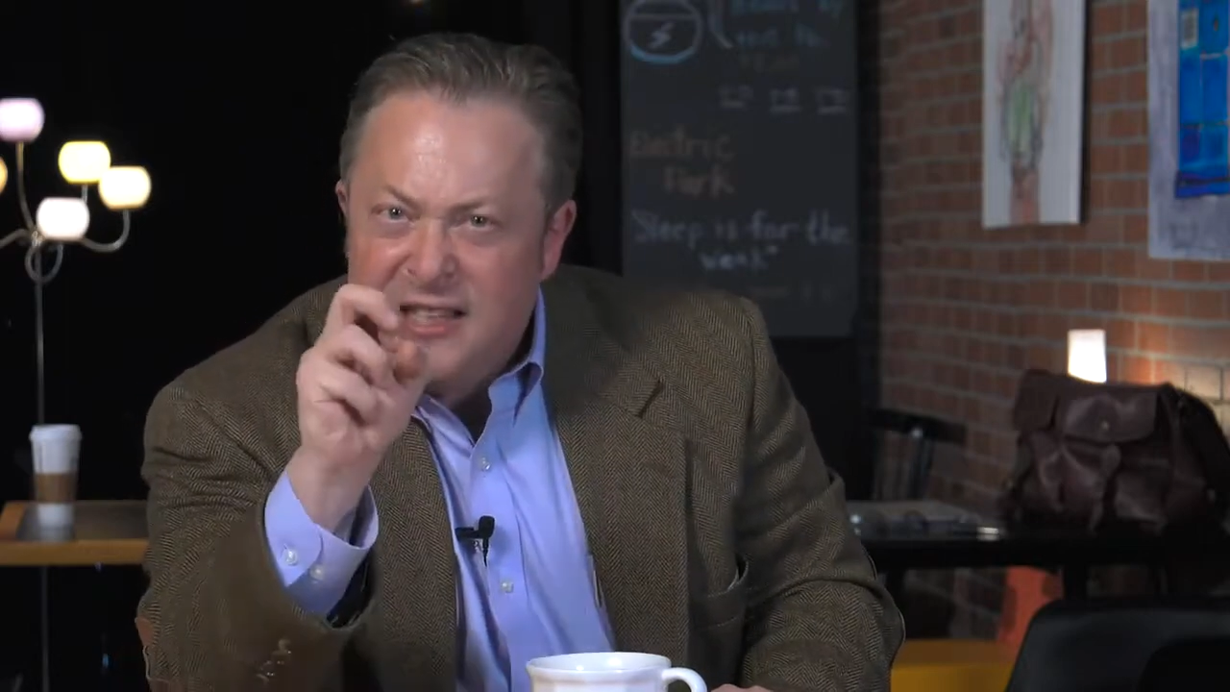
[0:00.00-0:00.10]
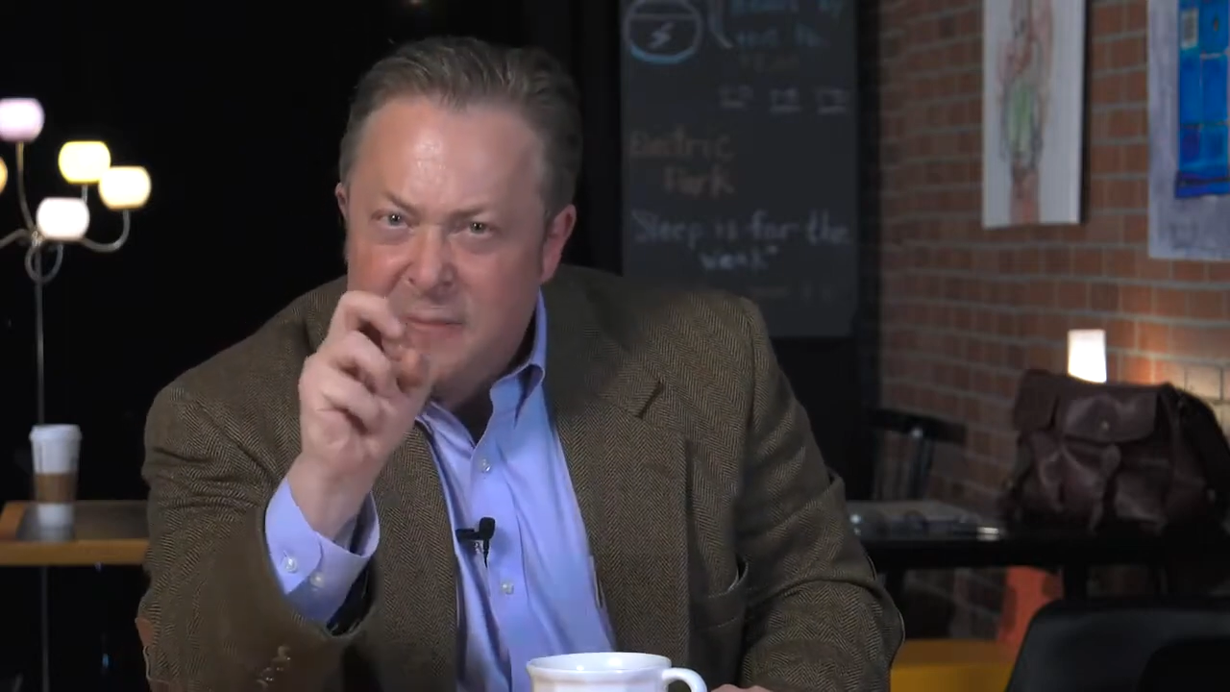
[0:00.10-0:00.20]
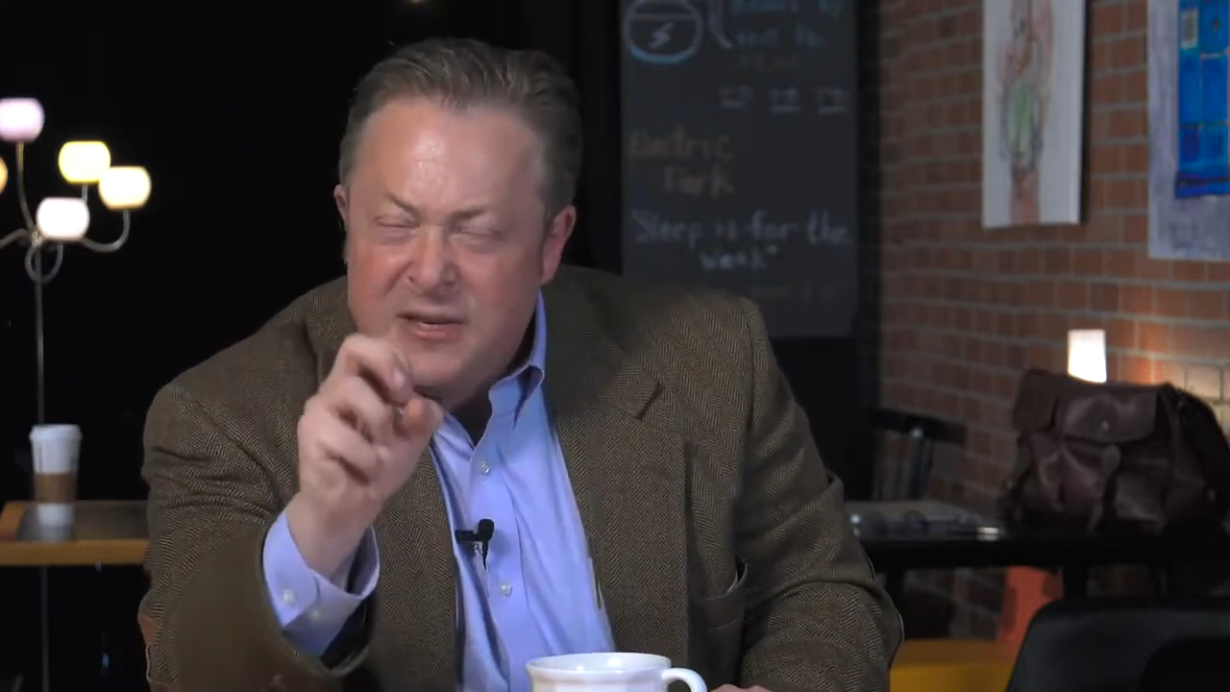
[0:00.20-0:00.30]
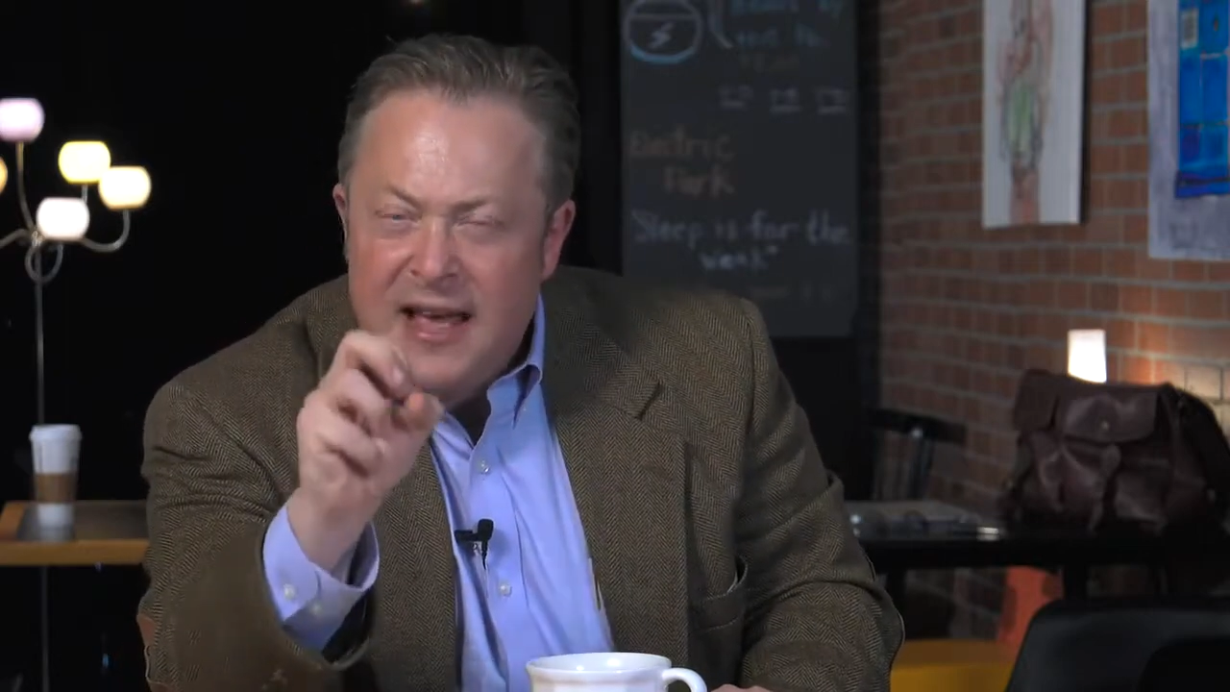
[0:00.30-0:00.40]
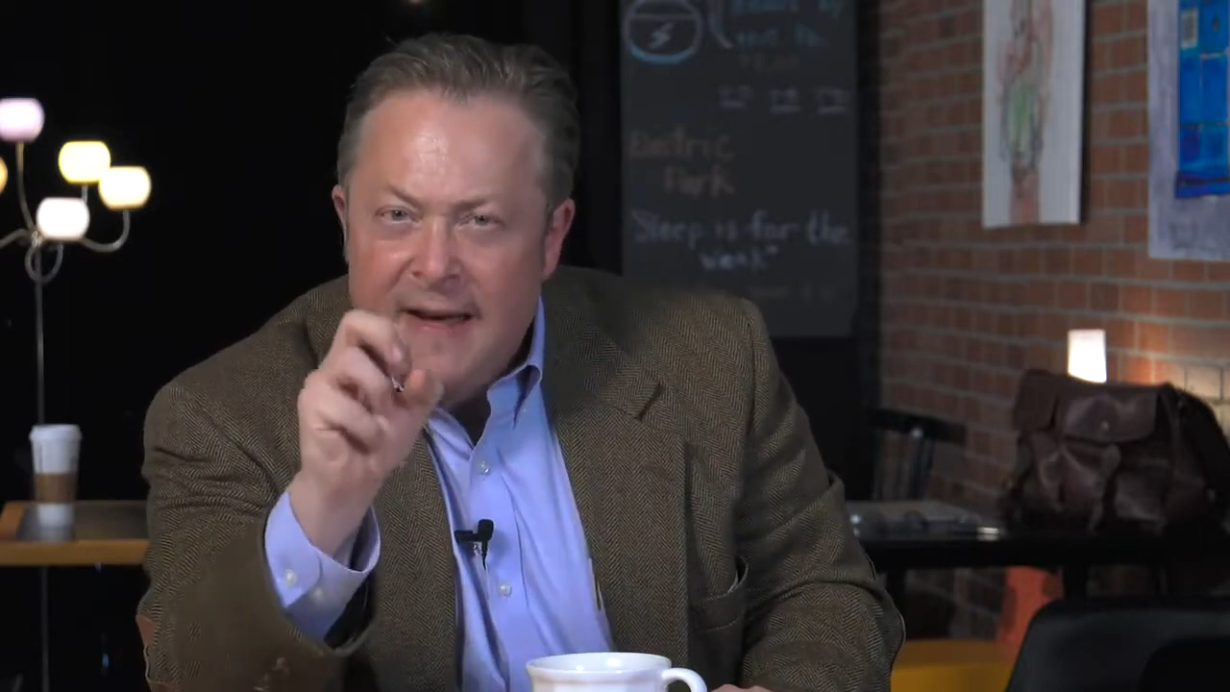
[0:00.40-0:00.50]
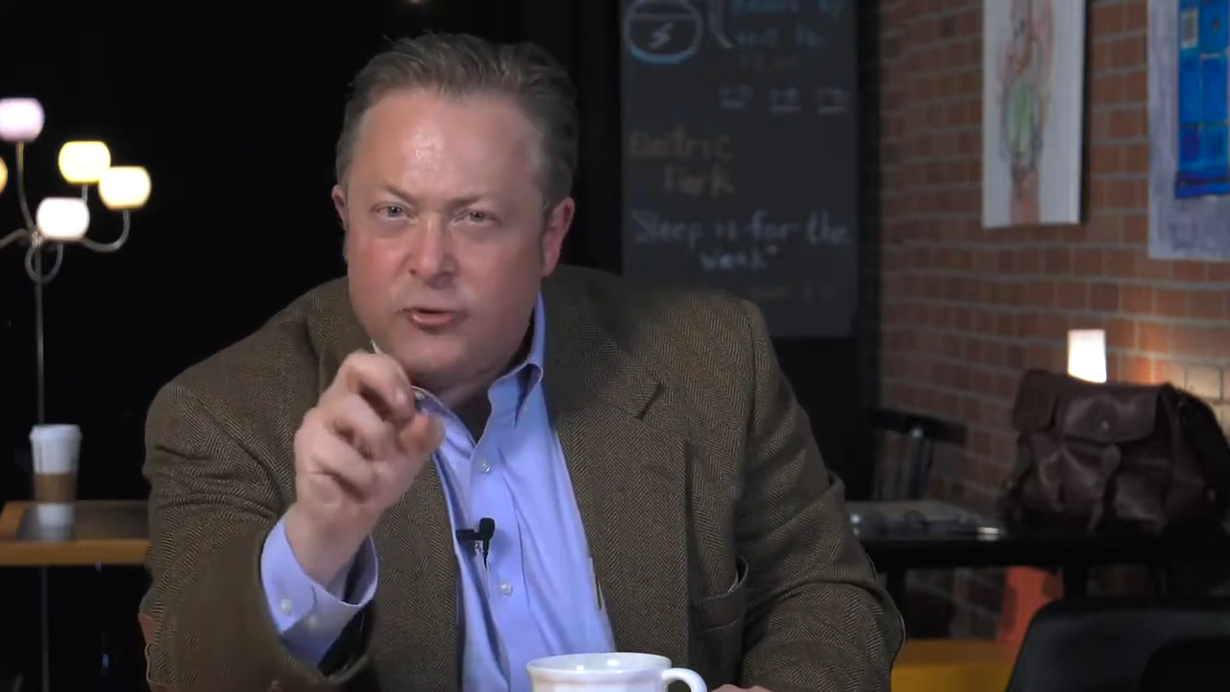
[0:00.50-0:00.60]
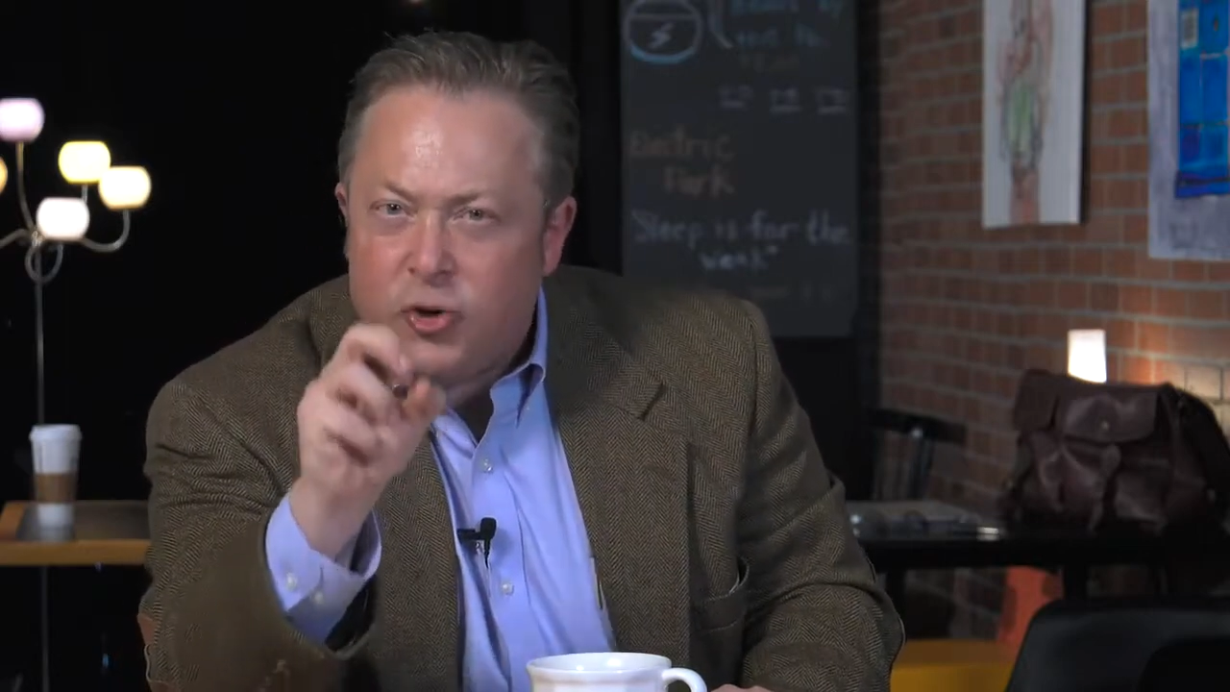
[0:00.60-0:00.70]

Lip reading: them down